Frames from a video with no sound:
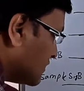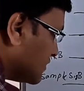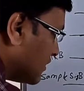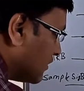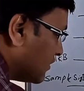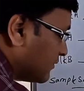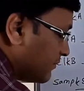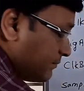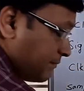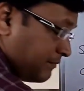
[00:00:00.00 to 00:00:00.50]

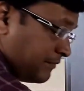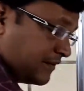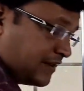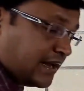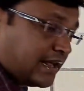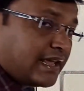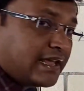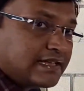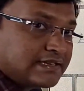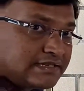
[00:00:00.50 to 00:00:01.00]
So
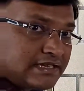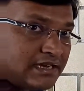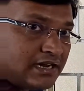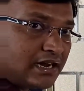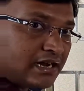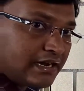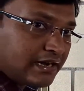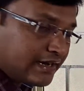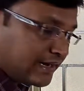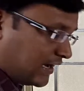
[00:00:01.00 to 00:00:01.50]
D is a
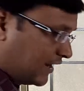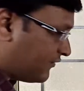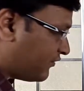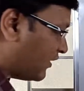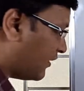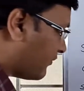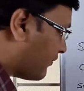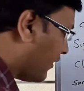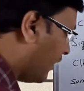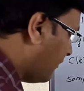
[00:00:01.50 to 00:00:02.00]
delay
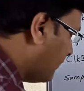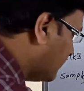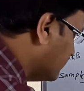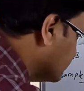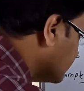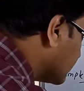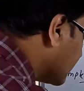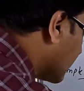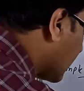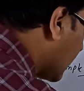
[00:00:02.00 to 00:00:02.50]
flip flop,